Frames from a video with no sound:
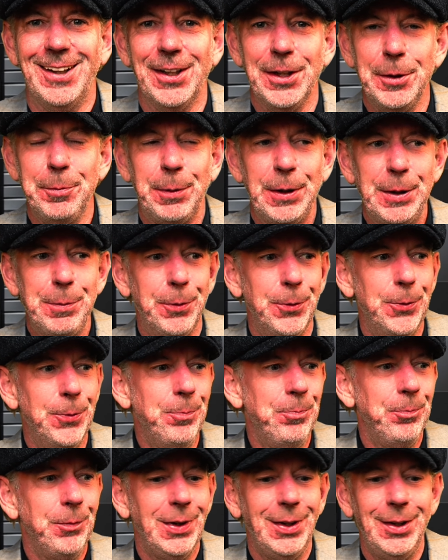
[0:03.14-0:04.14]
Hey
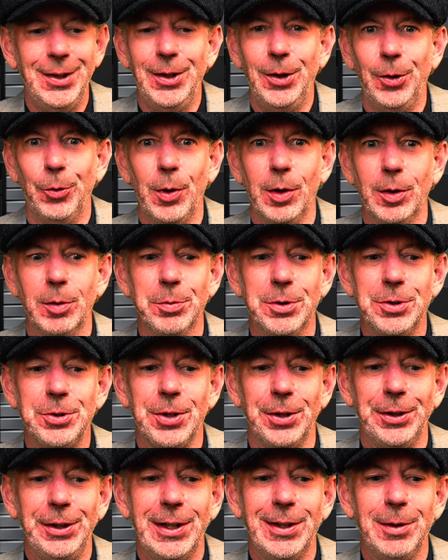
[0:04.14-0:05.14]
people, welcome to
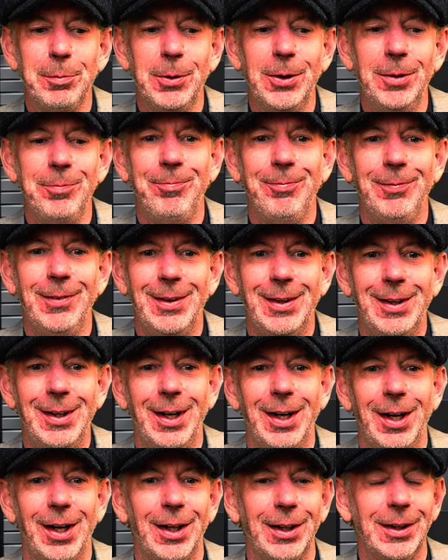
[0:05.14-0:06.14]
sunny Edinburgh.
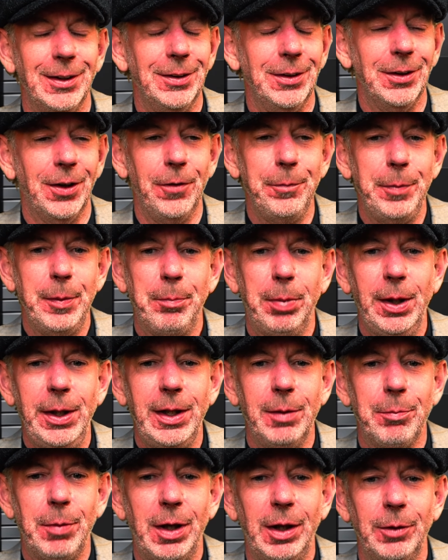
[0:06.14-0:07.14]
And I've been
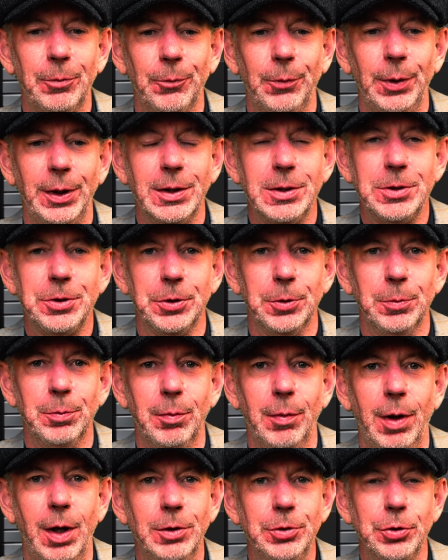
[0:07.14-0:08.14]
playing around with
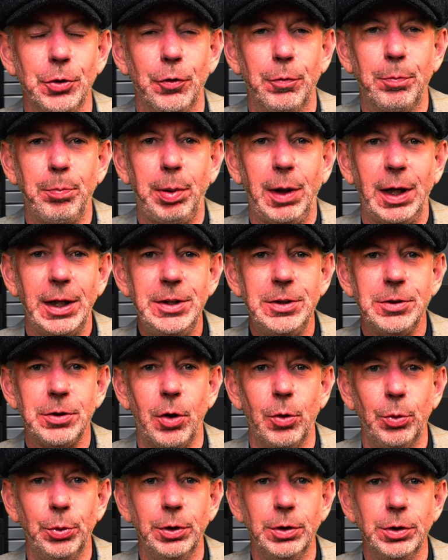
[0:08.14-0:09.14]
some sort of
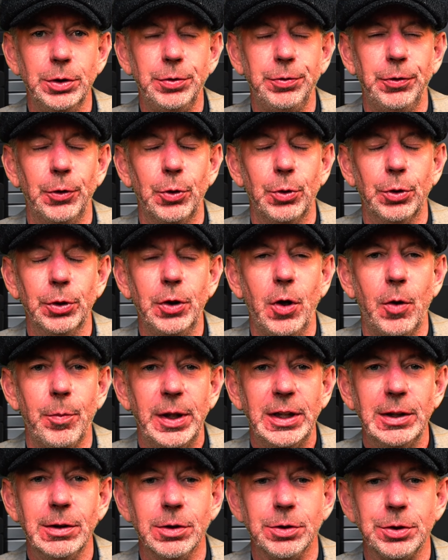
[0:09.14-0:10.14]
placeholders for
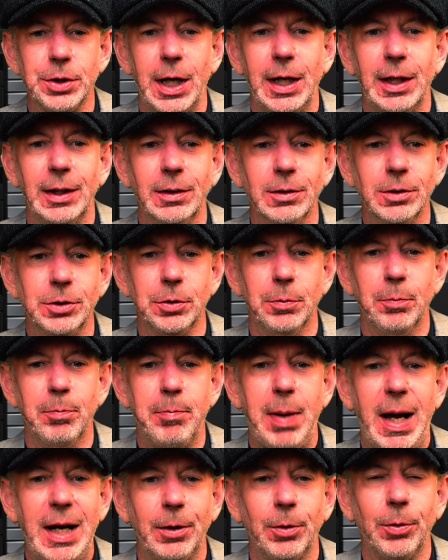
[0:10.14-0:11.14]
comments and some
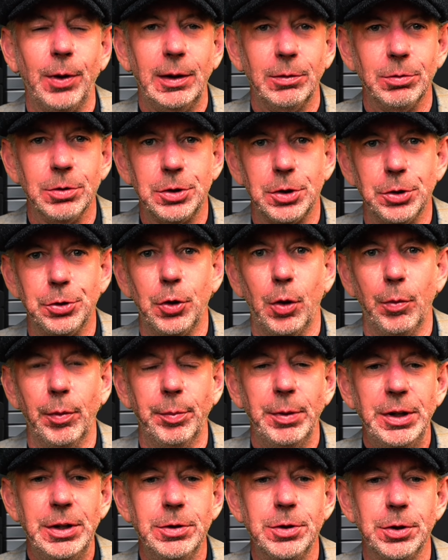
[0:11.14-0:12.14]
backgrounds to drop
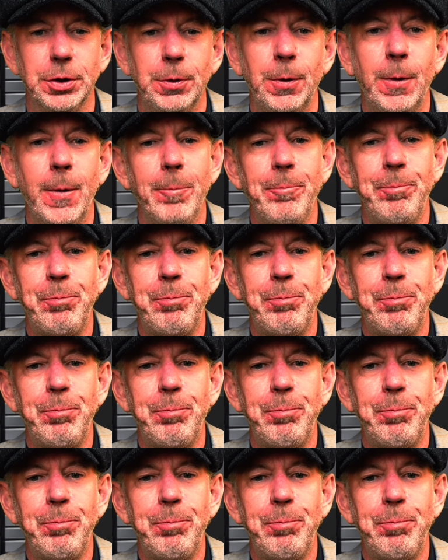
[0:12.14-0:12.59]
them into.